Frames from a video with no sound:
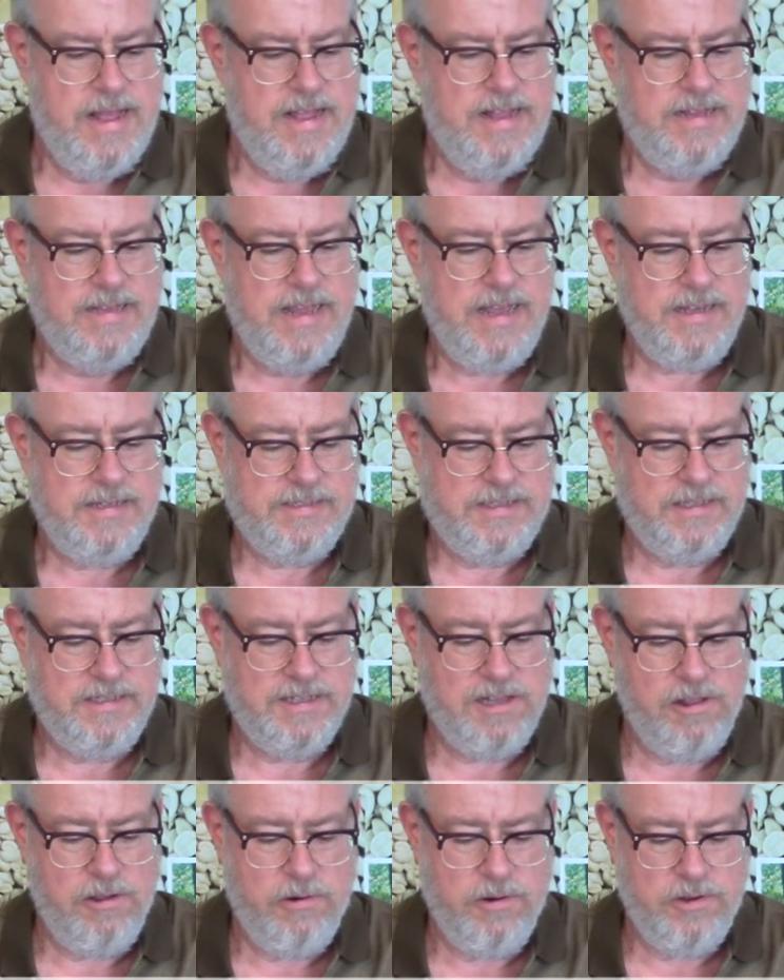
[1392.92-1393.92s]
Next is
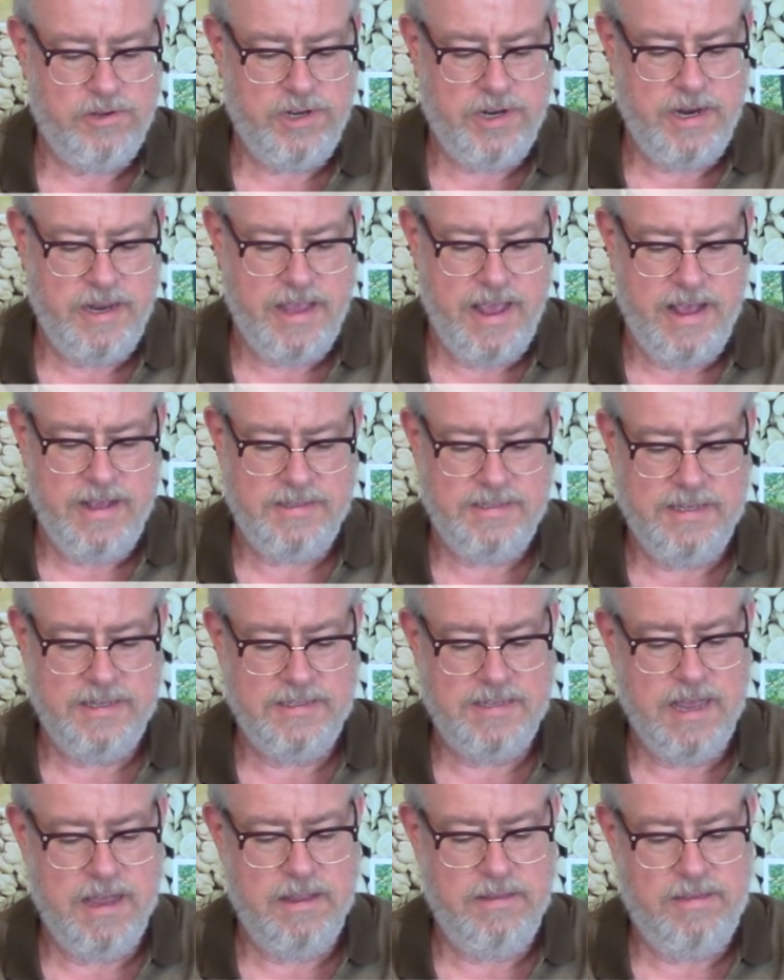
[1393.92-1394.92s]
chlorogenic acids
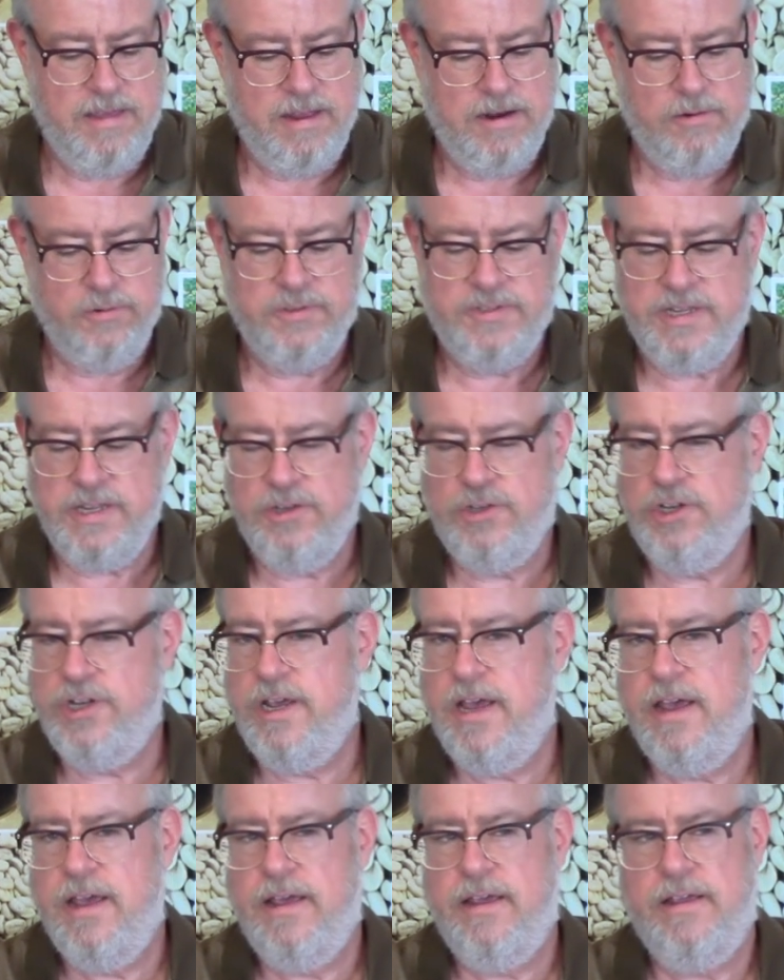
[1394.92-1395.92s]
content, or
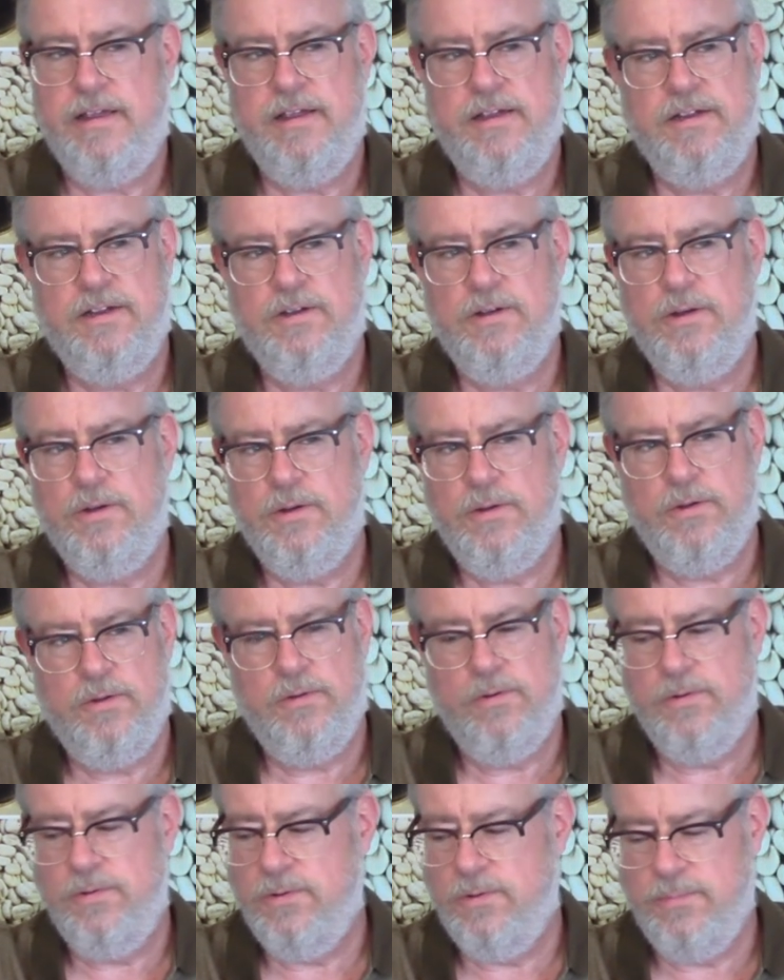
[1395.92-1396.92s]
CGA.
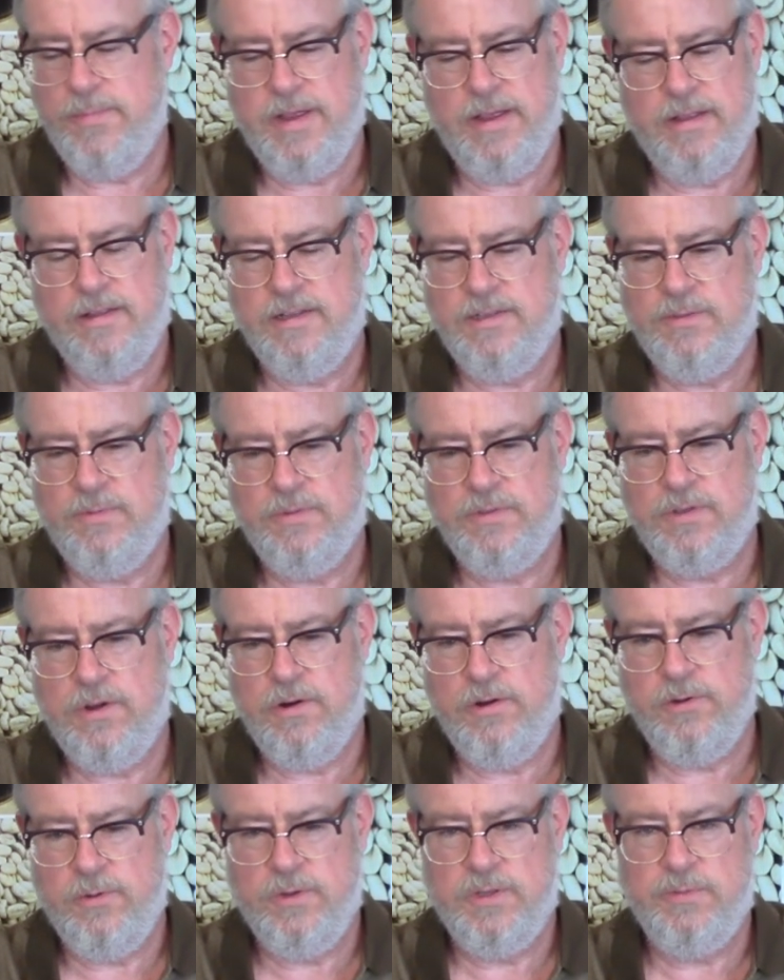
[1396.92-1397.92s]
Oh, oh man, this one's
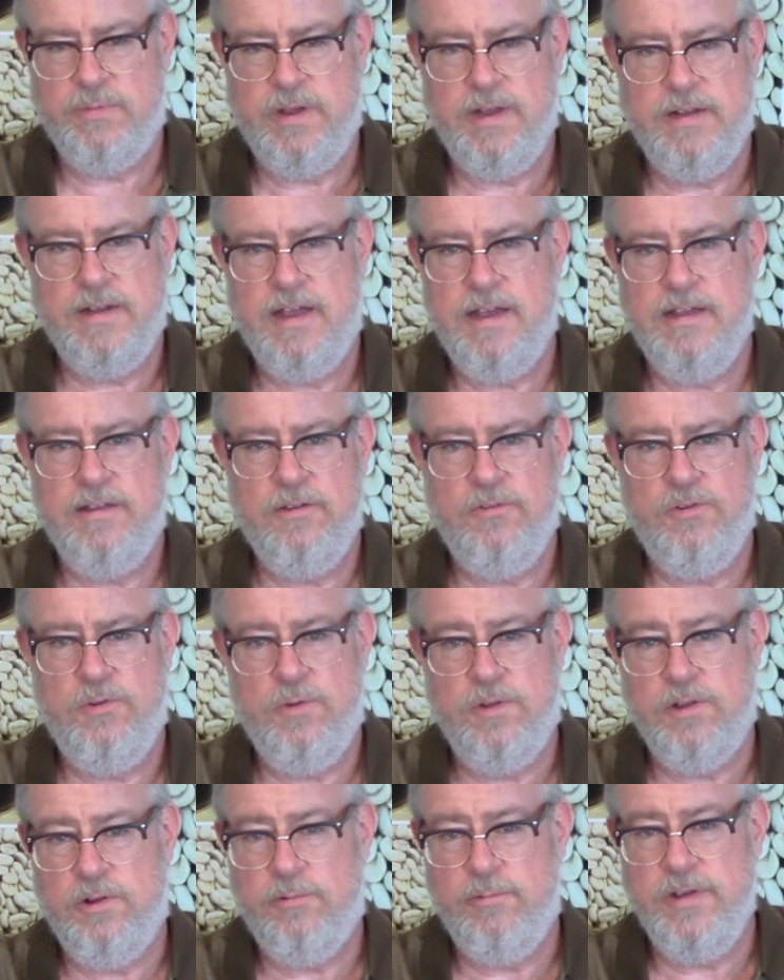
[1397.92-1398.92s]
hard to explain. I had to do a
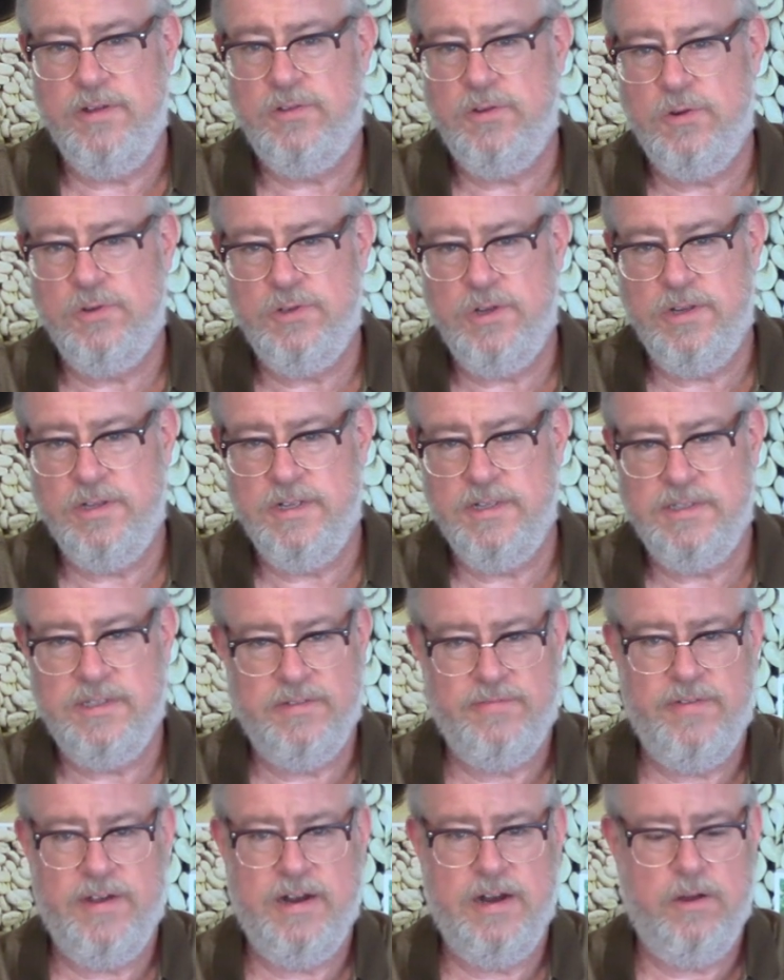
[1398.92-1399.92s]
little research on this to
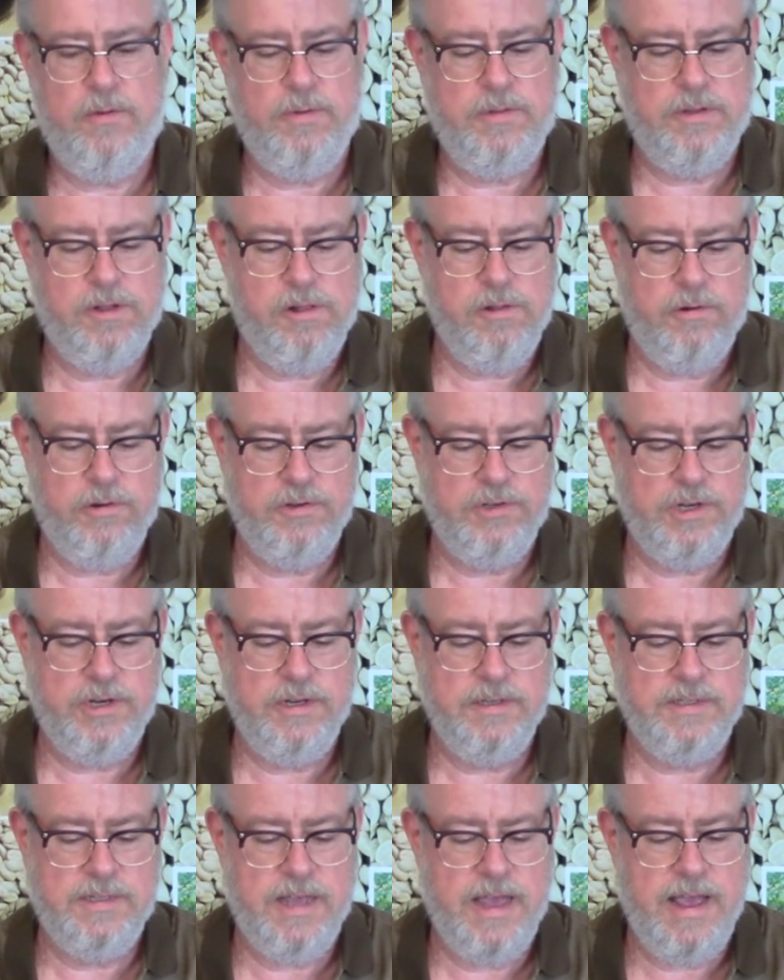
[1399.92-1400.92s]
find out what the
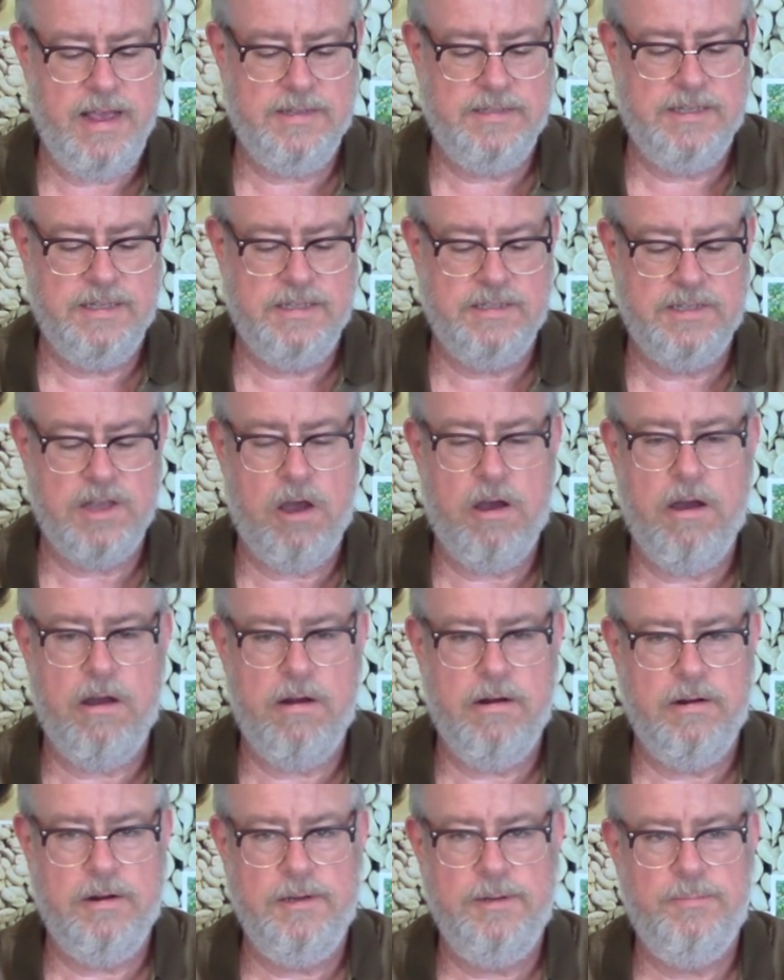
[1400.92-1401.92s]
chlorogenic acids
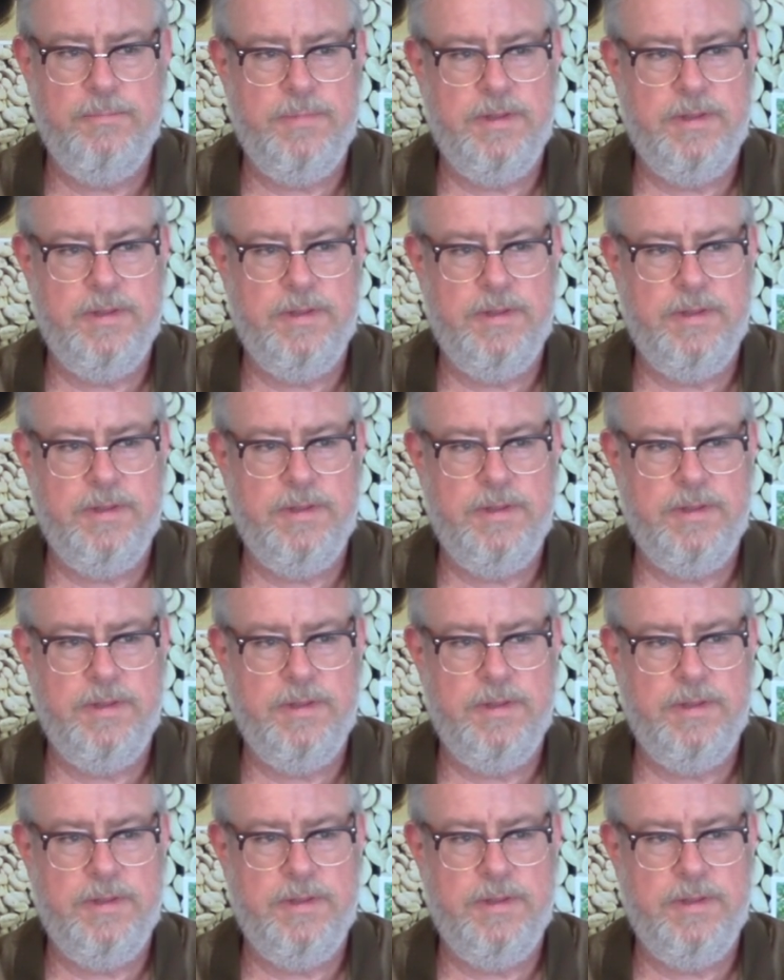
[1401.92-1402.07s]
are.